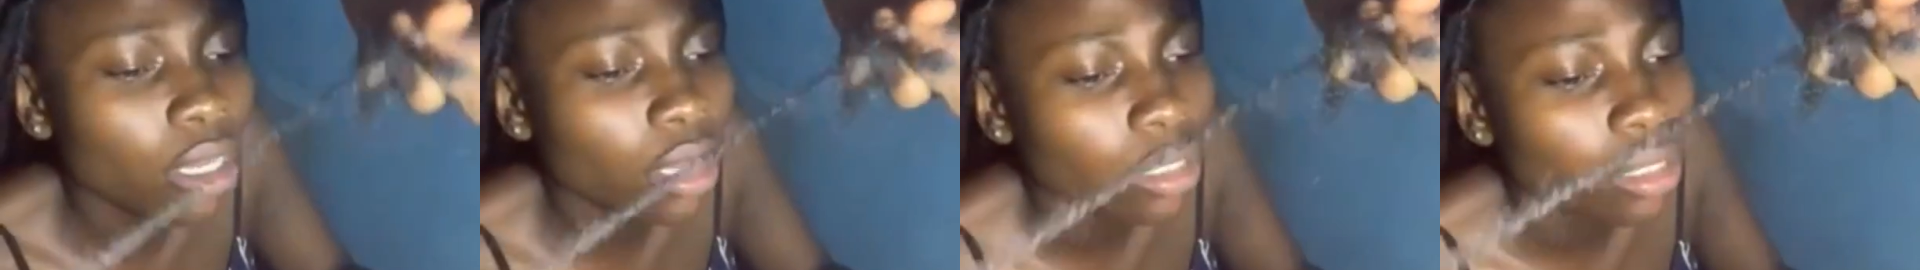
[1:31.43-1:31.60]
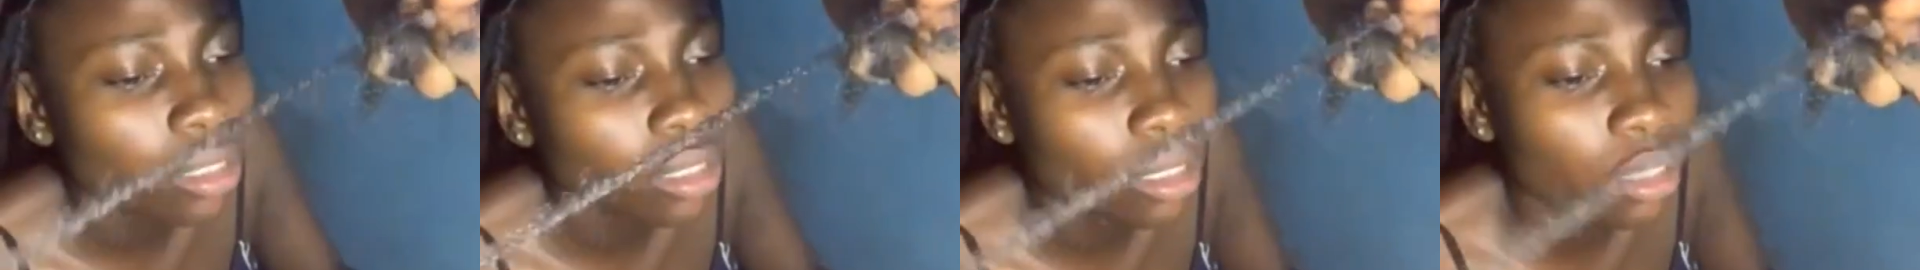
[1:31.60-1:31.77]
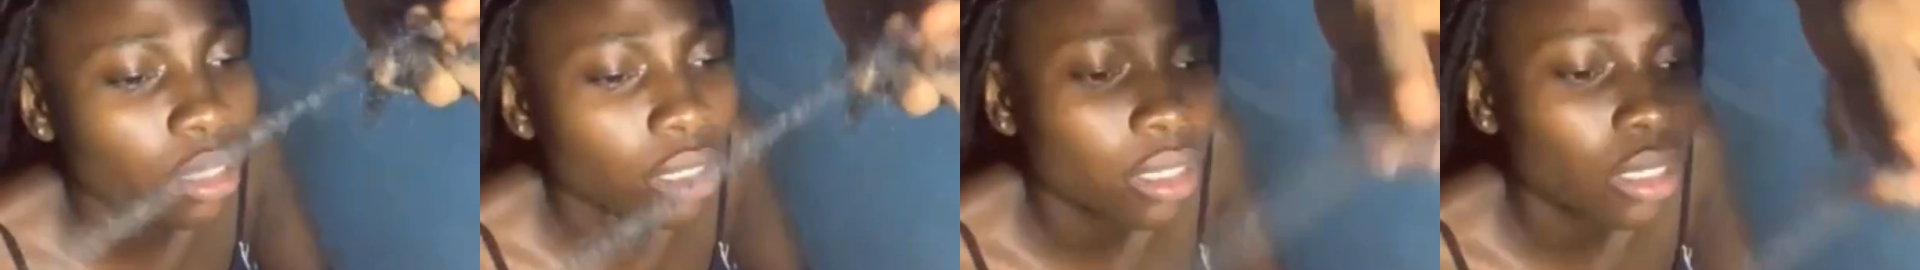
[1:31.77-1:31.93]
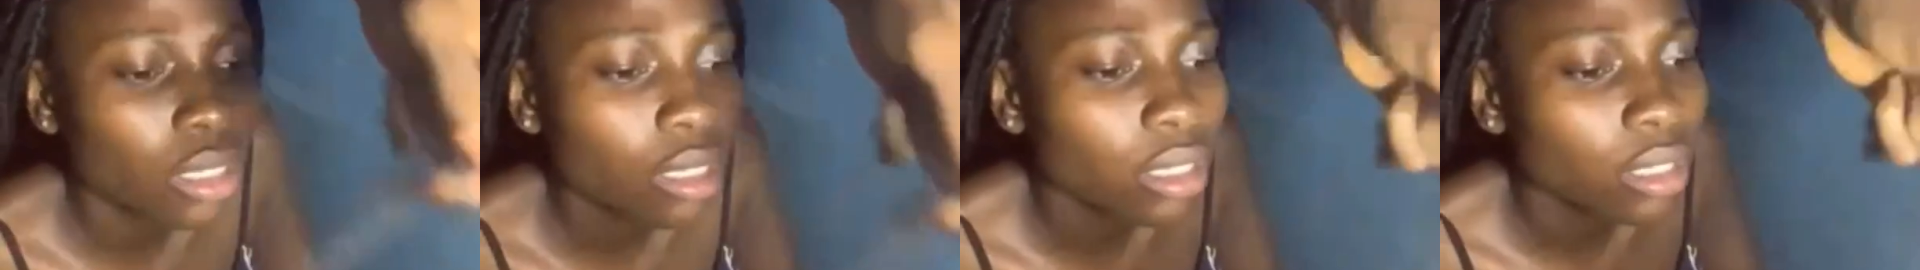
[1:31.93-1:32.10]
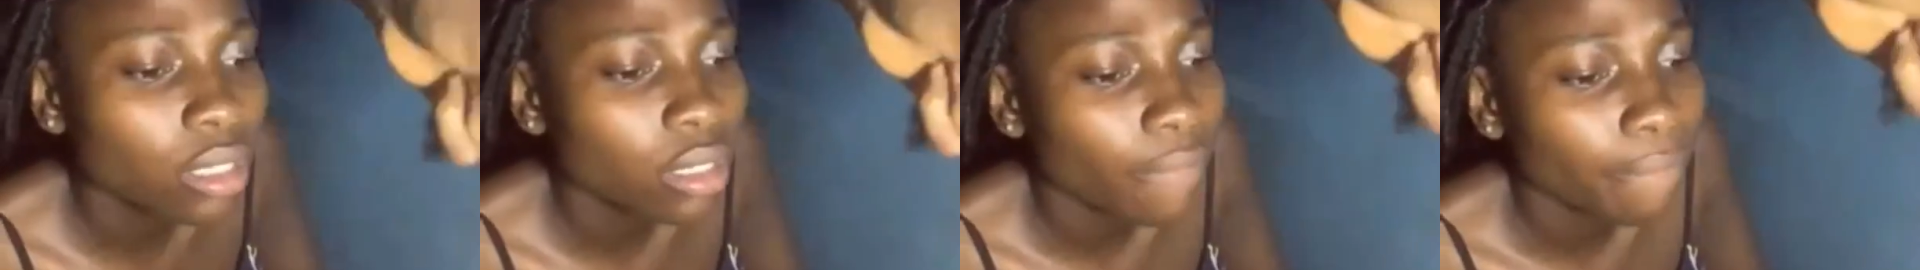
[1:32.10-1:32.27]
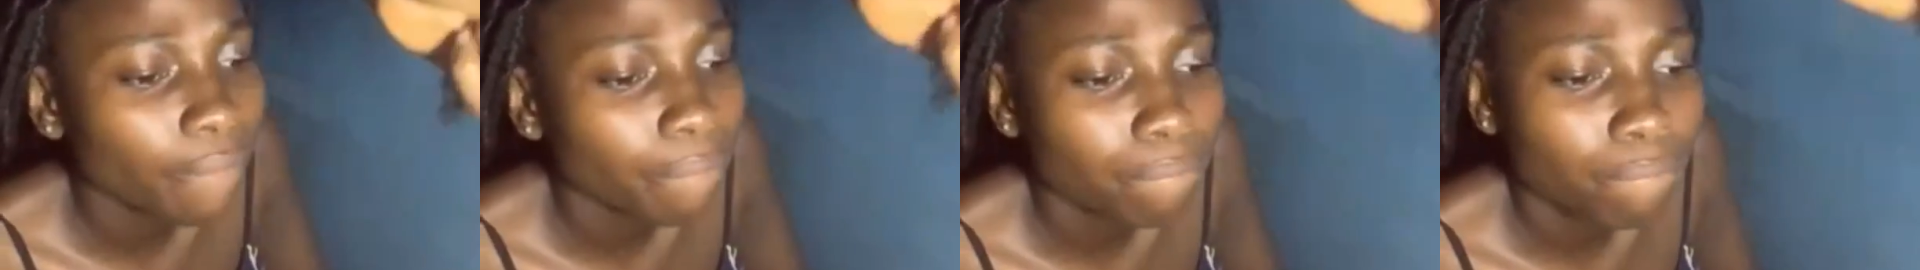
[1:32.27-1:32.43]
thing is,
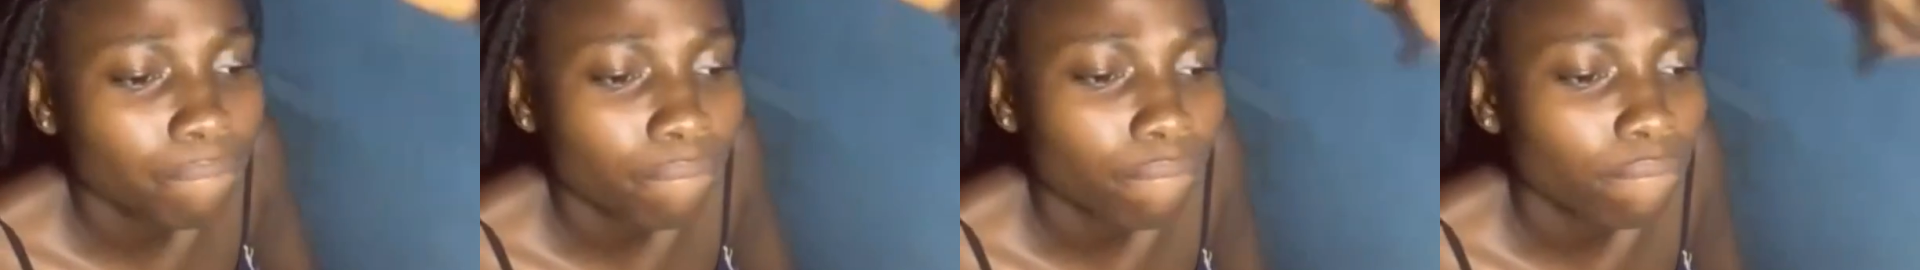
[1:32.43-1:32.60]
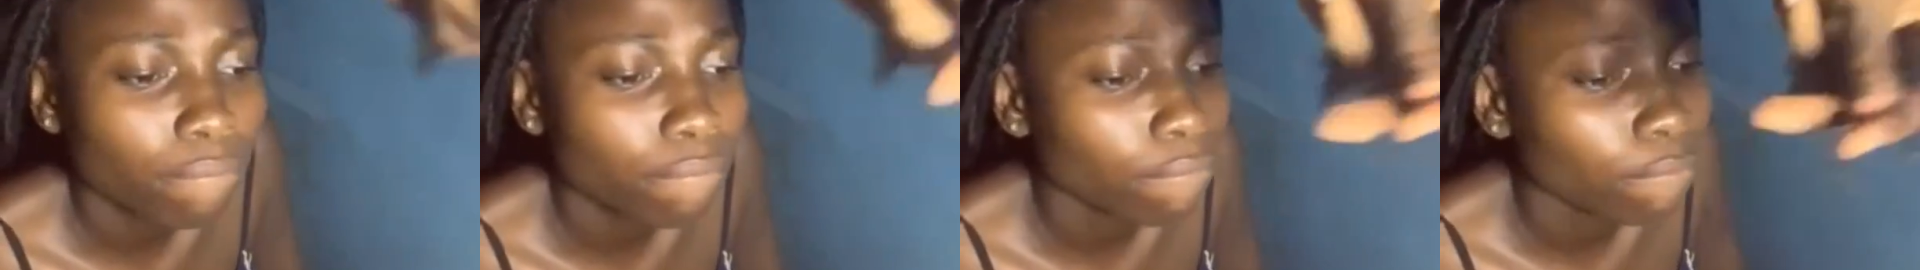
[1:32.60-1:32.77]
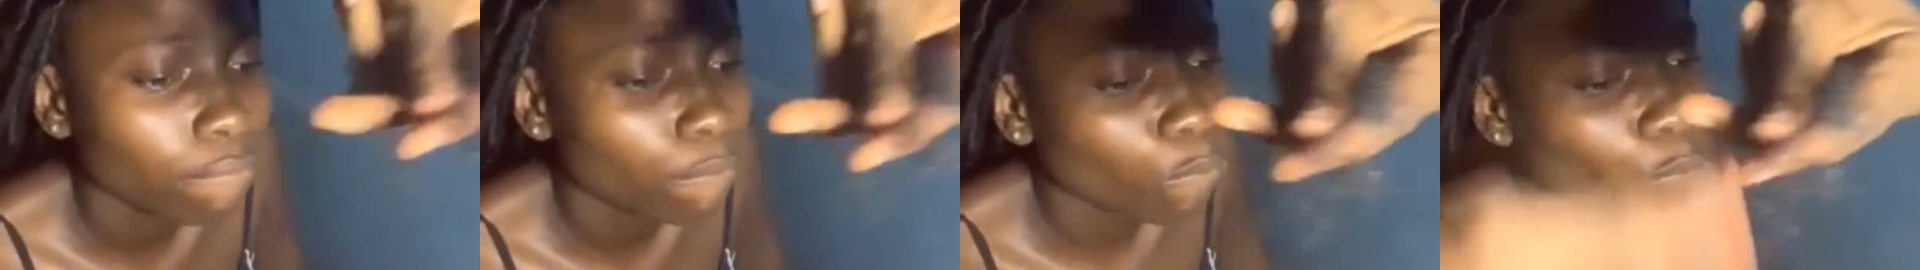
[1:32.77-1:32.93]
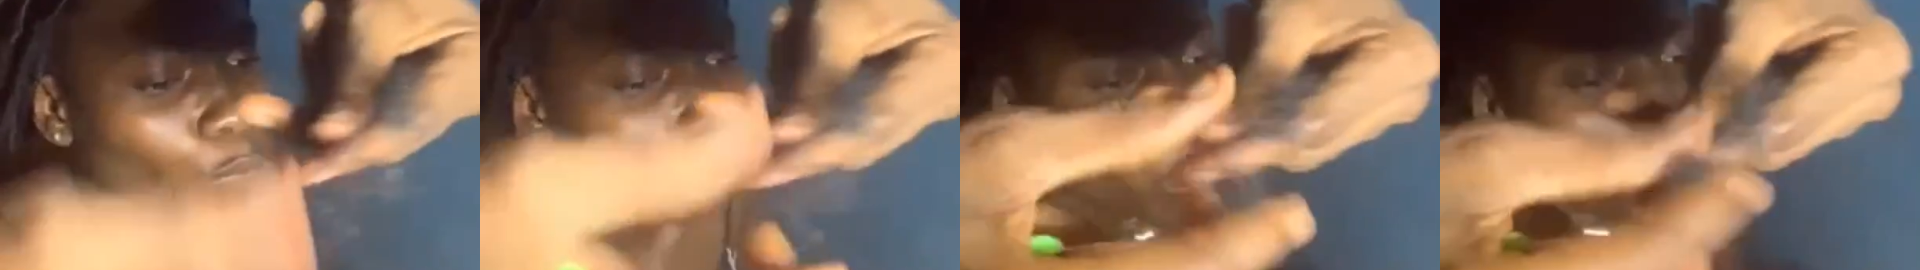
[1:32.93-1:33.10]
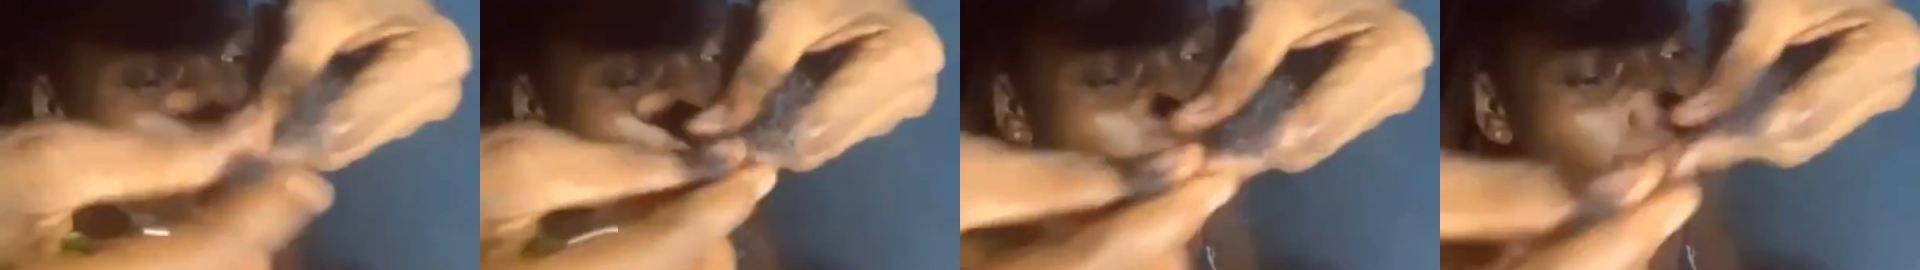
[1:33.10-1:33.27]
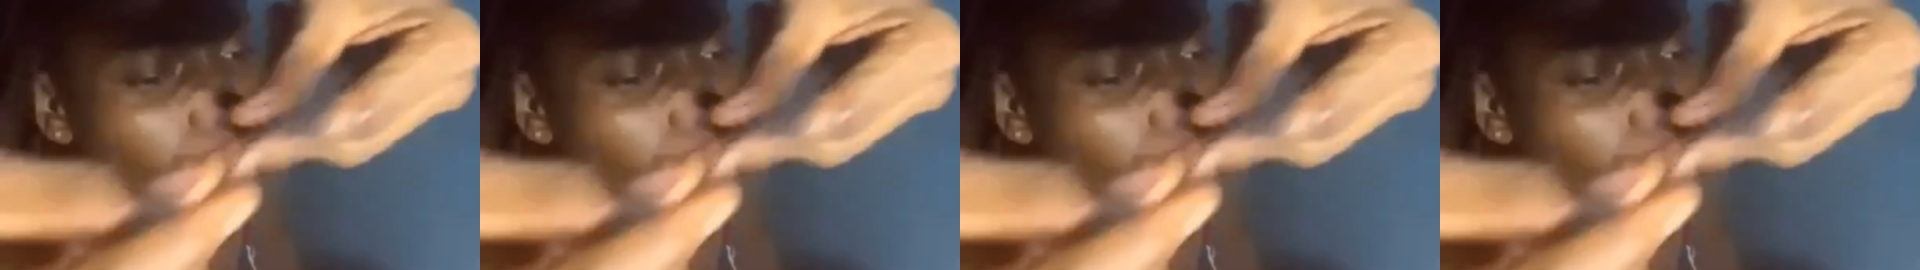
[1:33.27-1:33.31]
after cutting